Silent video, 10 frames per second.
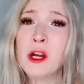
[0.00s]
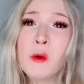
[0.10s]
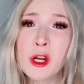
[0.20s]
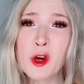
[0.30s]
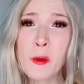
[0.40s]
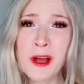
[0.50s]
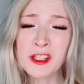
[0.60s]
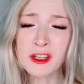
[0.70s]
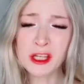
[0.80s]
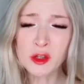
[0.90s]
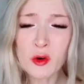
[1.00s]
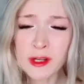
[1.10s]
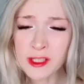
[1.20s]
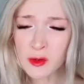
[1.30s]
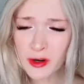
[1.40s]
I don't want to go back to that
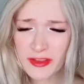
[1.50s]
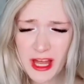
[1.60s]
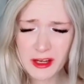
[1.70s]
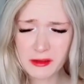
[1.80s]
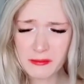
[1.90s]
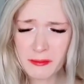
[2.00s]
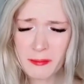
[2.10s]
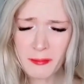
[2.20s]
toy store and that